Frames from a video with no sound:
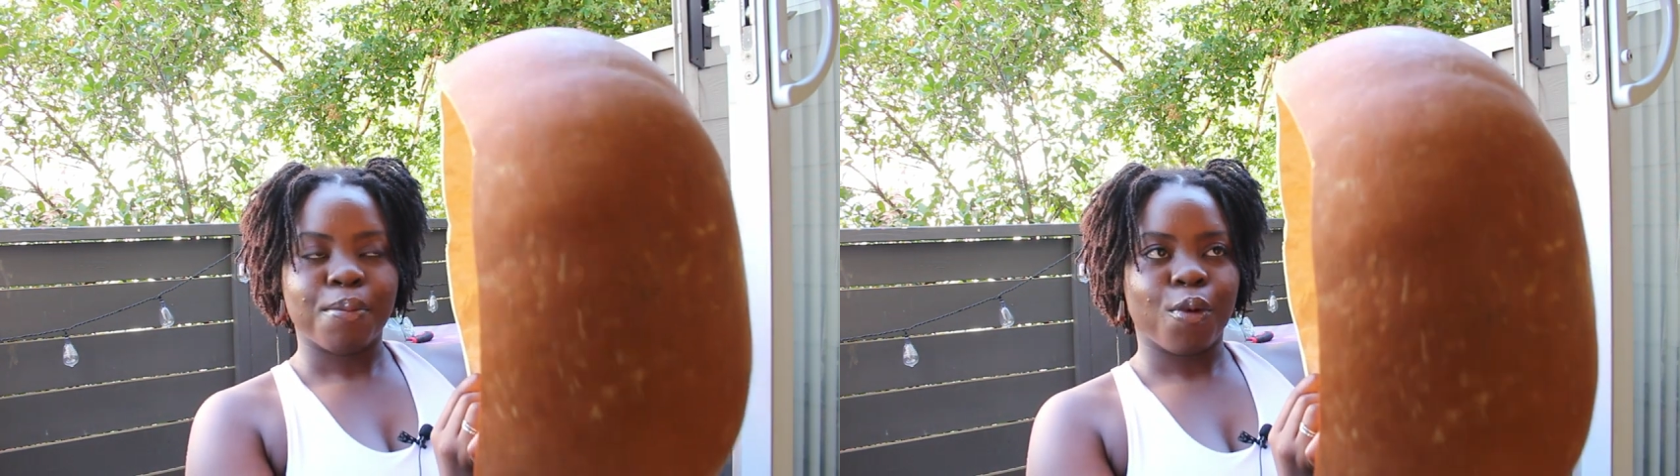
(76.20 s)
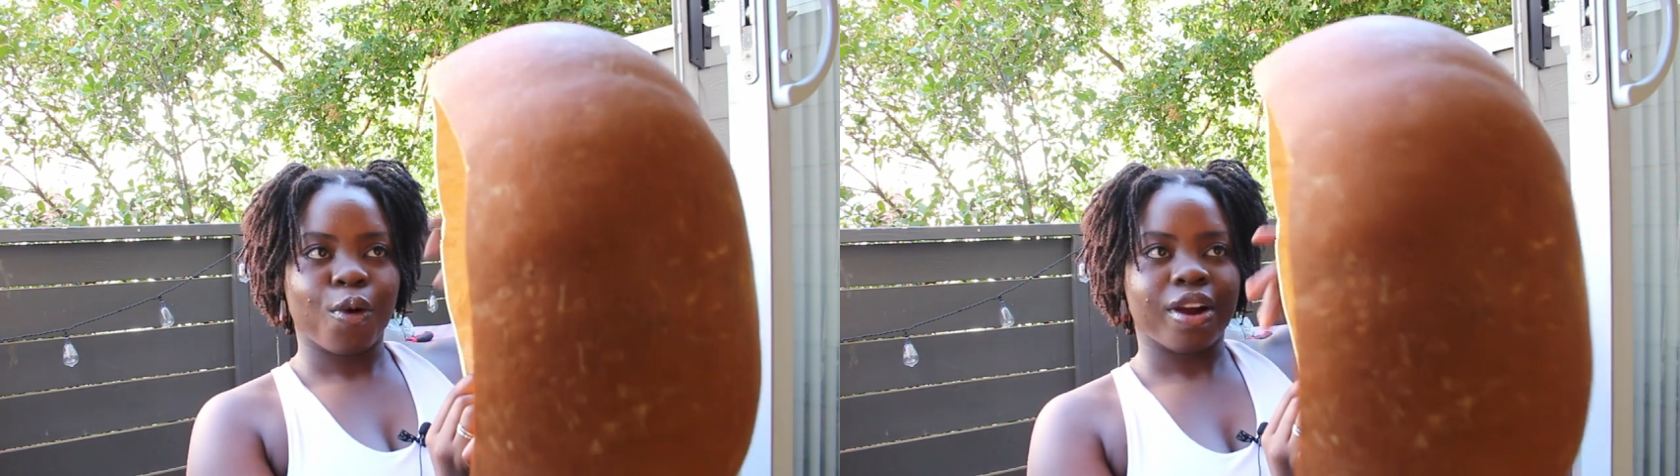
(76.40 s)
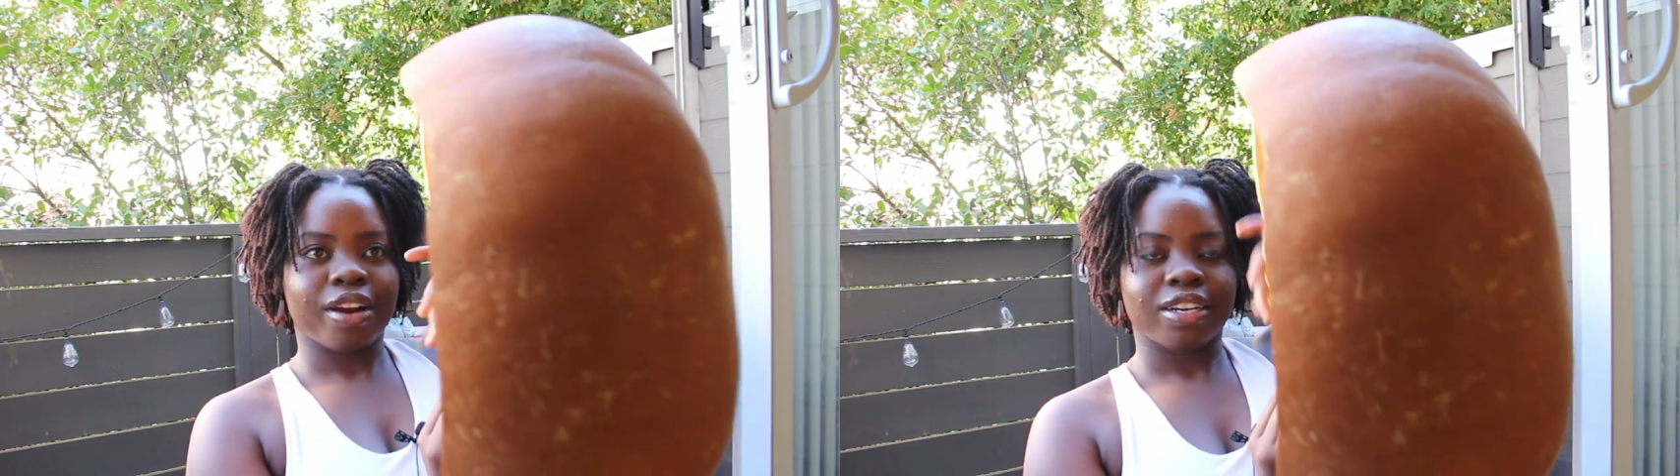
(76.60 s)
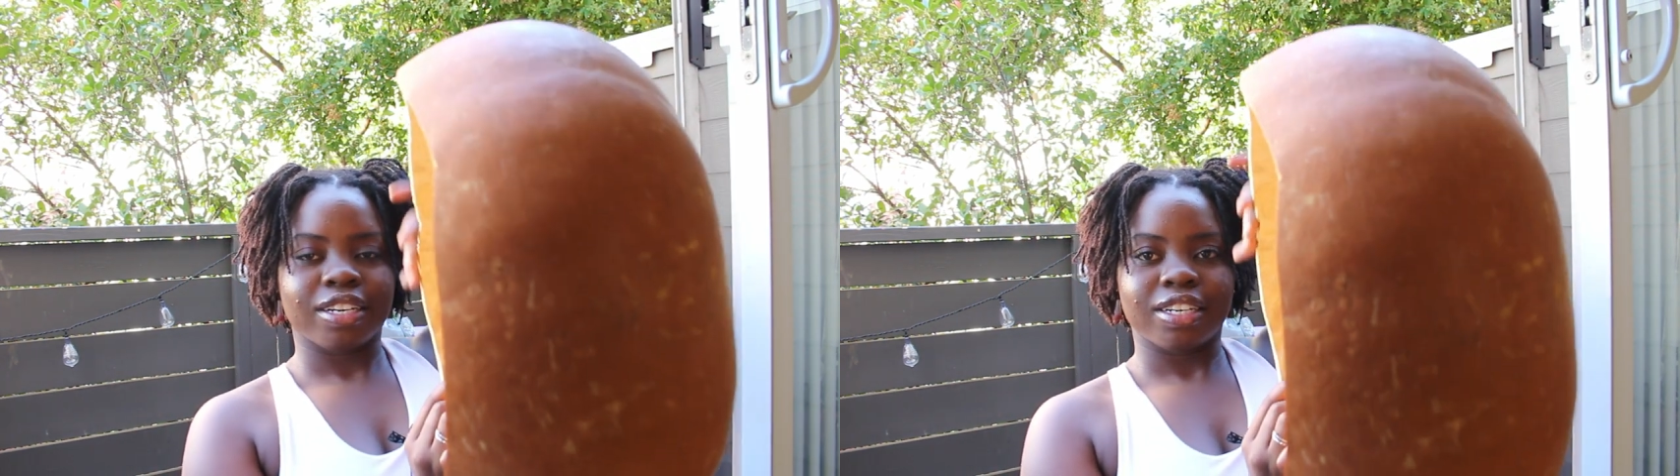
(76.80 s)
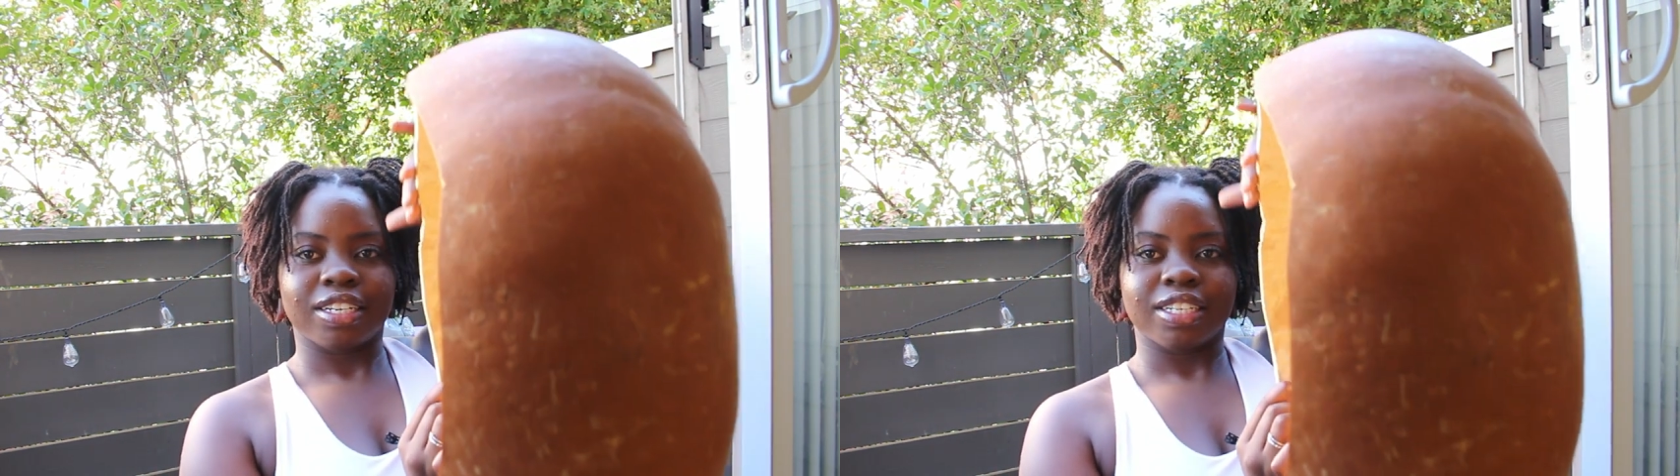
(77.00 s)
more
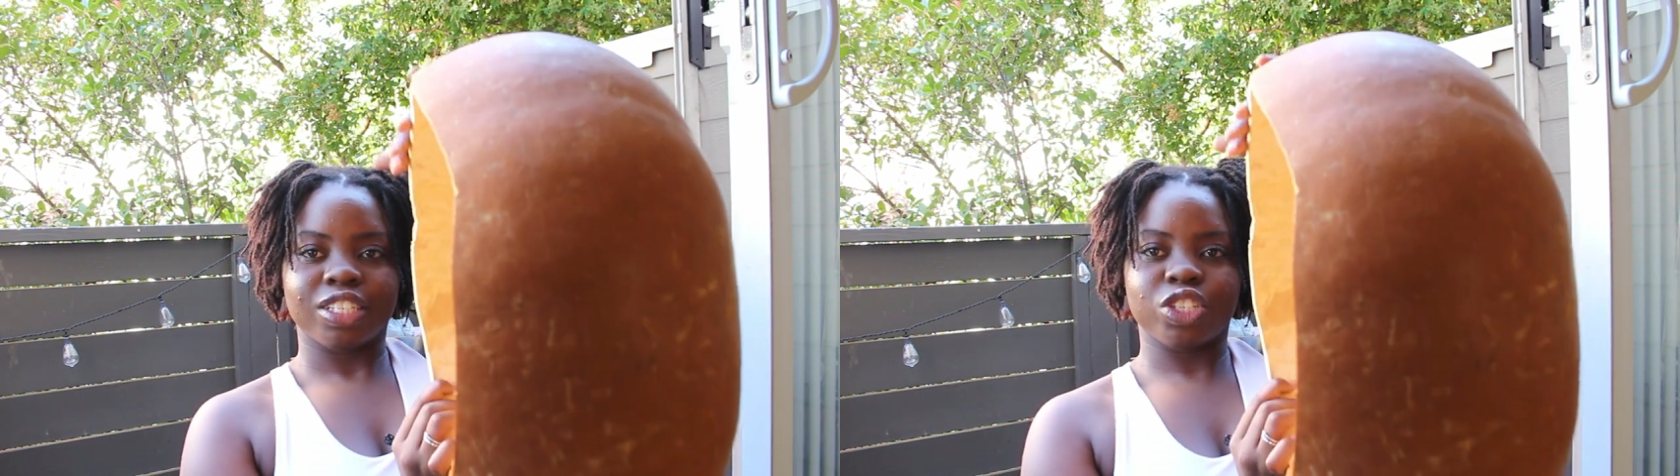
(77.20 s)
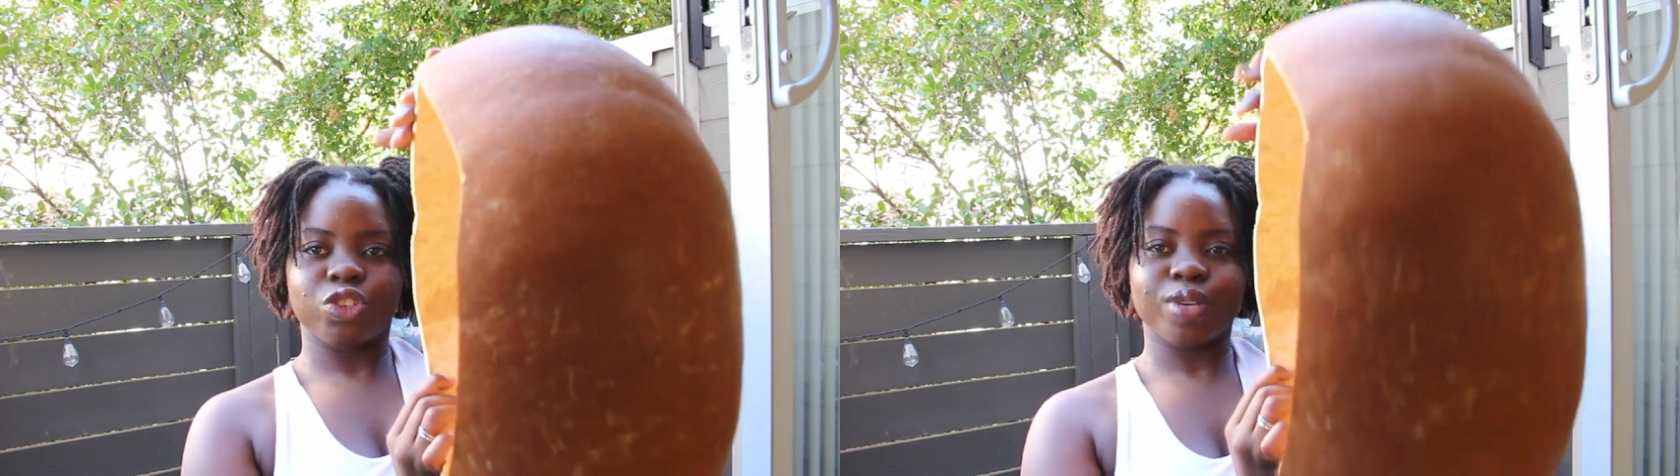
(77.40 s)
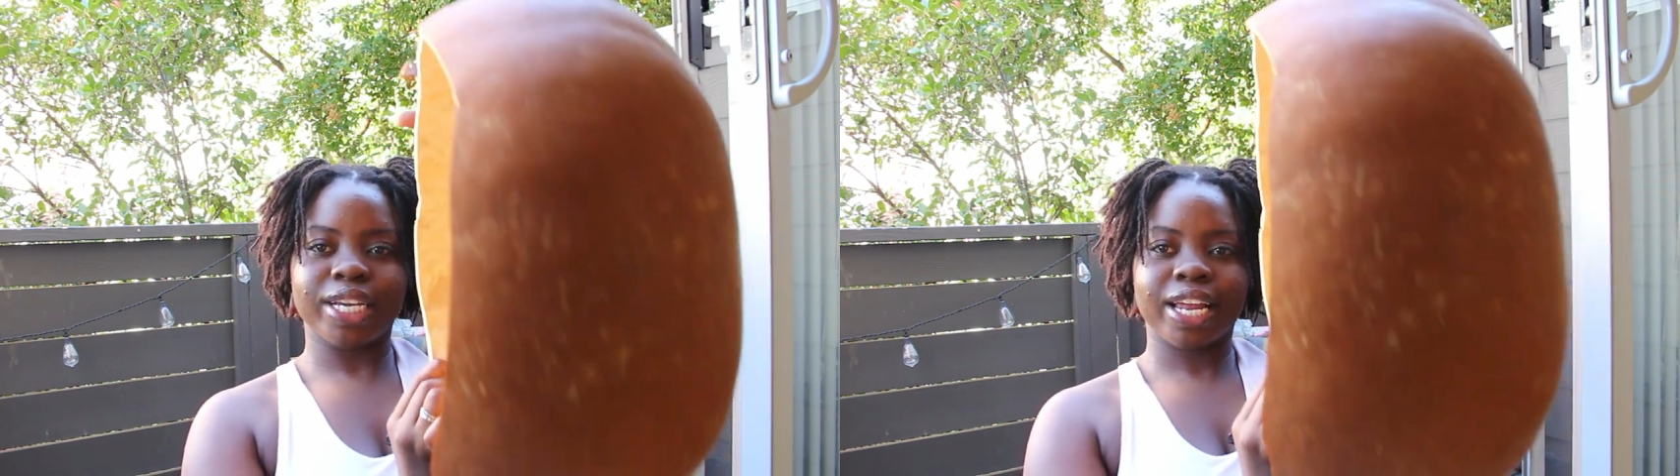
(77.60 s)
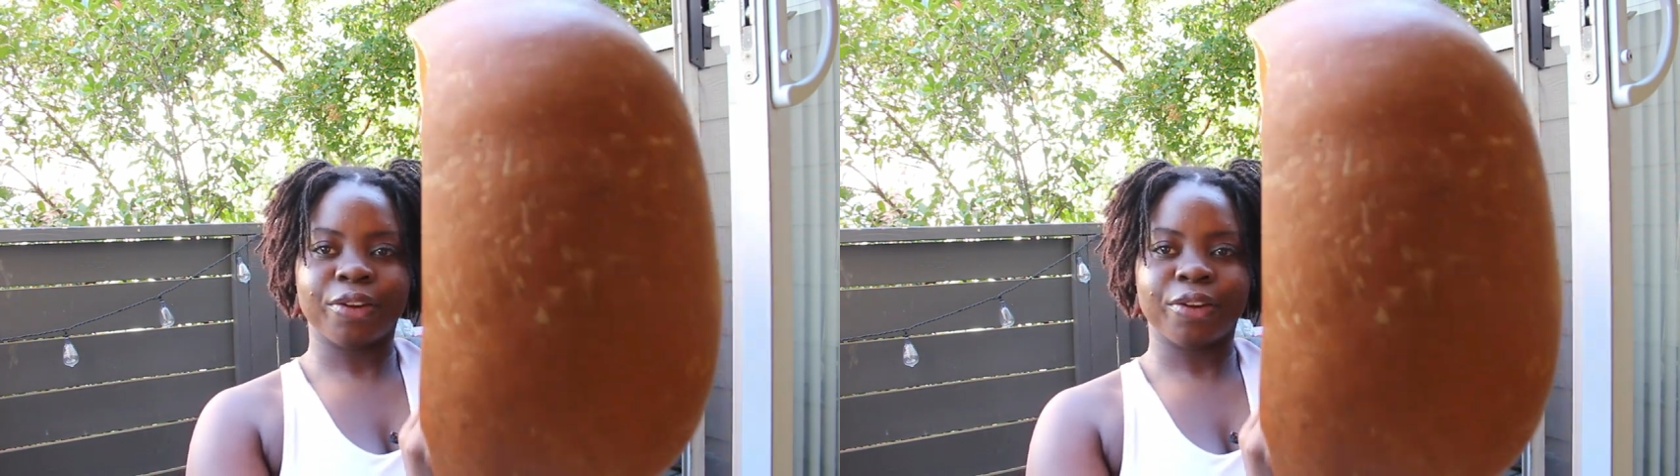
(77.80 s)
straight.